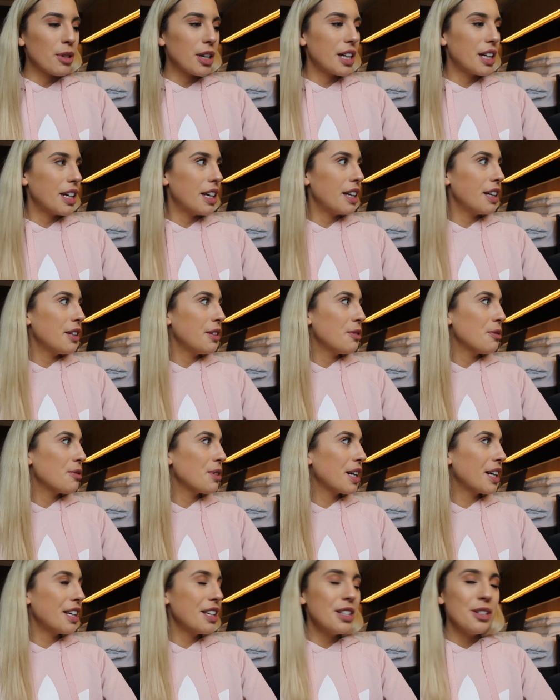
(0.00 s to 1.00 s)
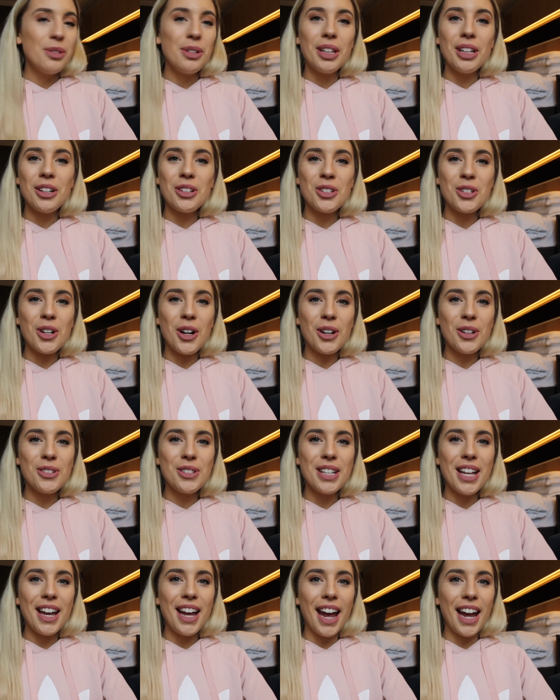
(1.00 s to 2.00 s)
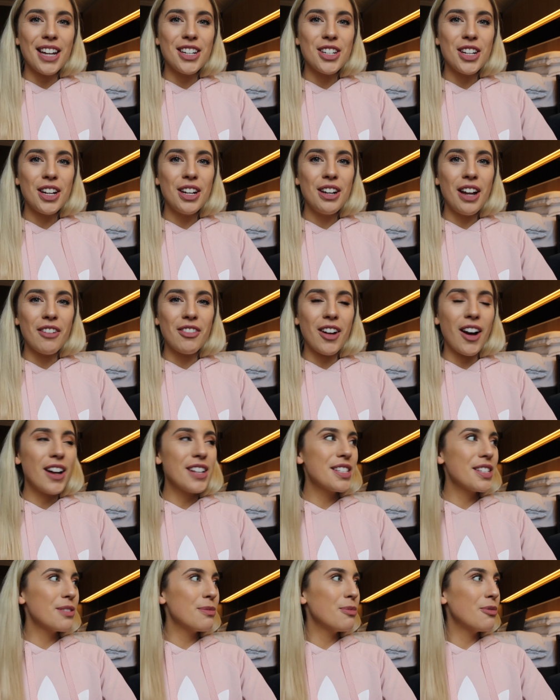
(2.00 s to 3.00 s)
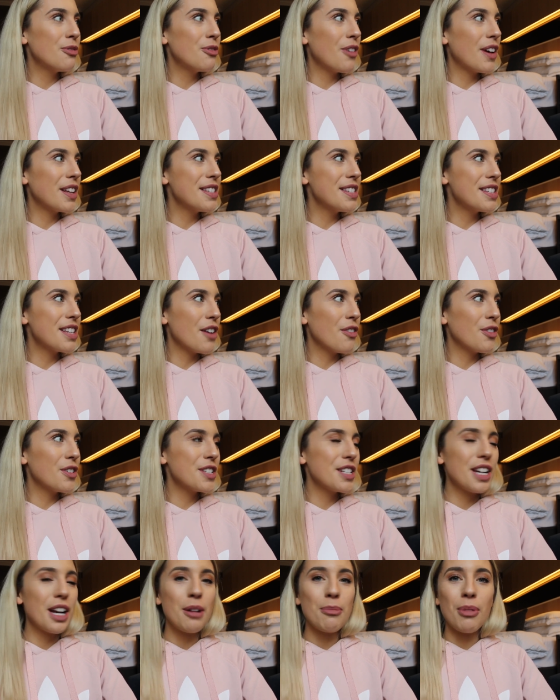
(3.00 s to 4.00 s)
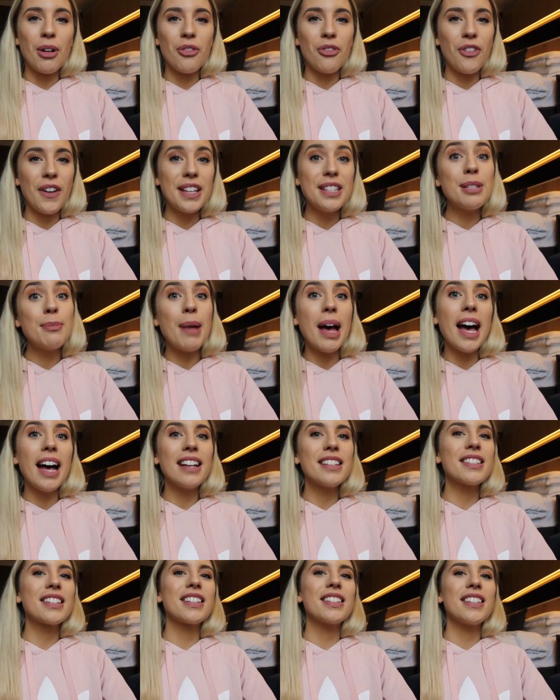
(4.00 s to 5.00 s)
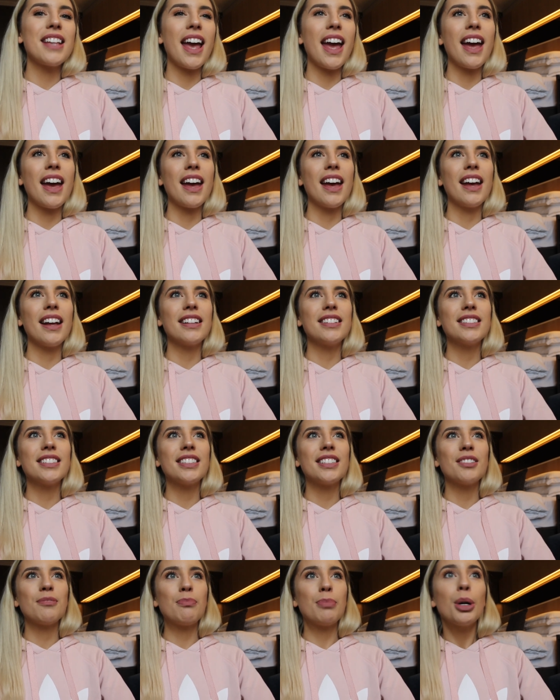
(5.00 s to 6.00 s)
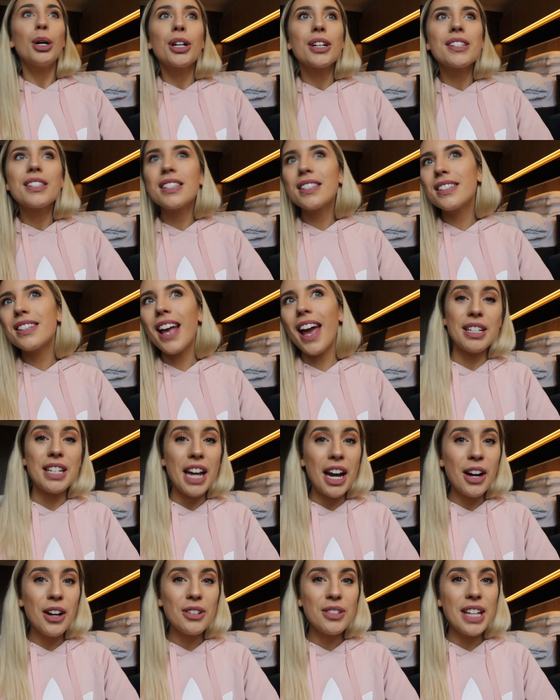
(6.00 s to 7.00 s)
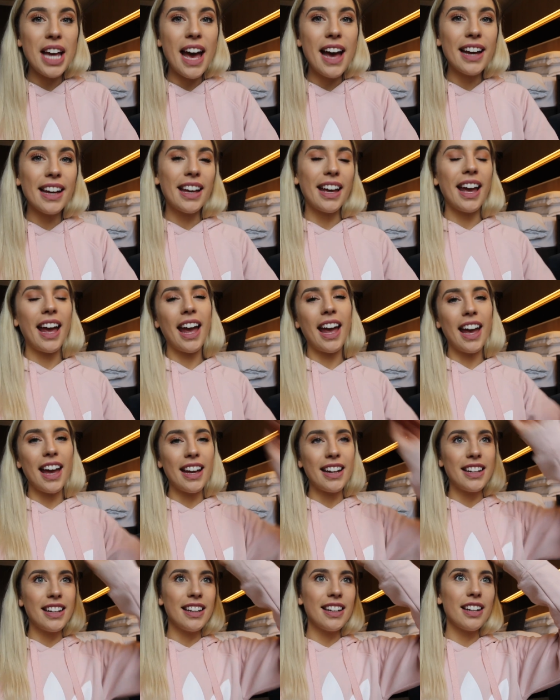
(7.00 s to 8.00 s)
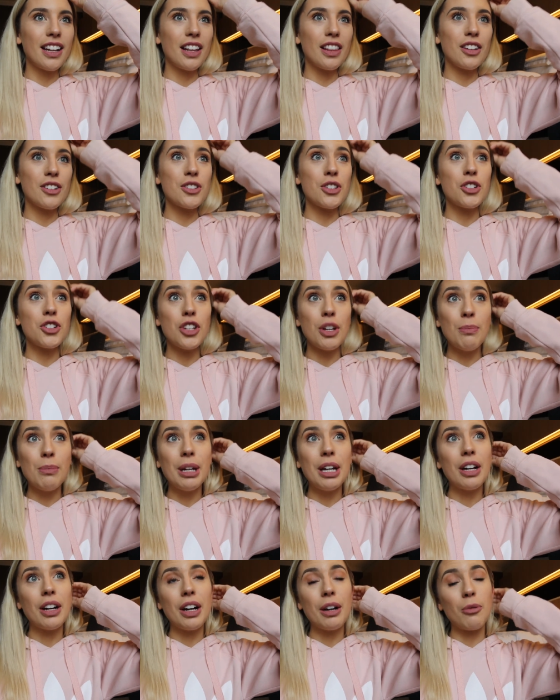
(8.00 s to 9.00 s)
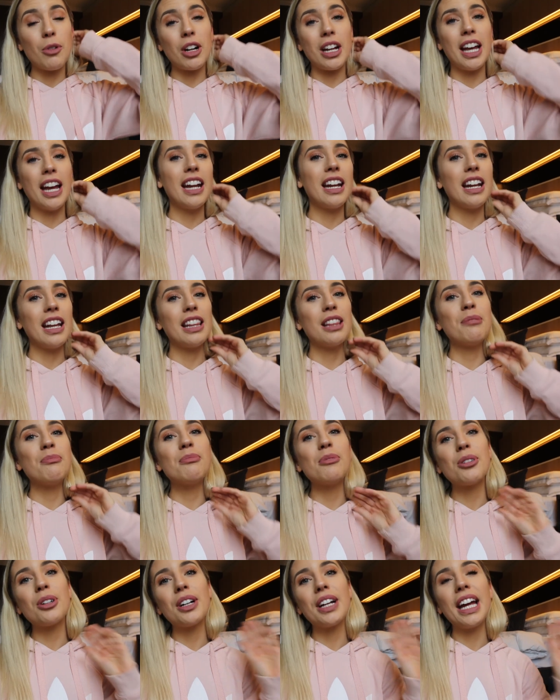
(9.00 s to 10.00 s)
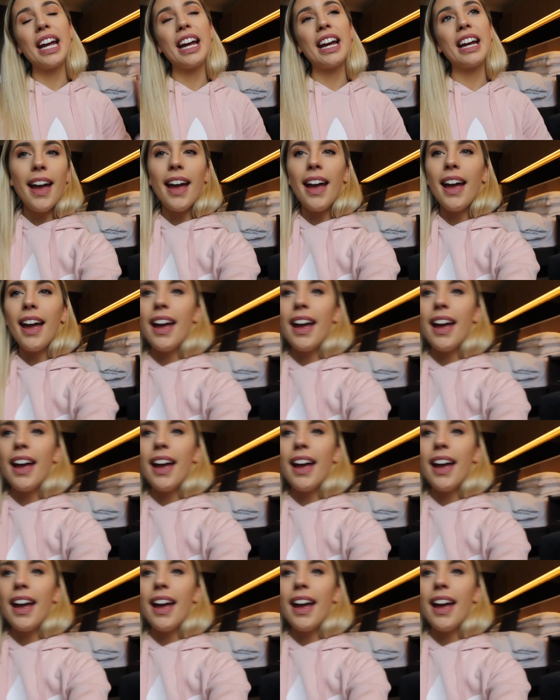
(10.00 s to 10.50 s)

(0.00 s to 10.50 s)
We're gonna, we're gonna do a little Toronto staycation. I've got some fun stuff for tonight. I brought face masks and books, a tarot deck, and there's a gym here. I want to hit it in the morning.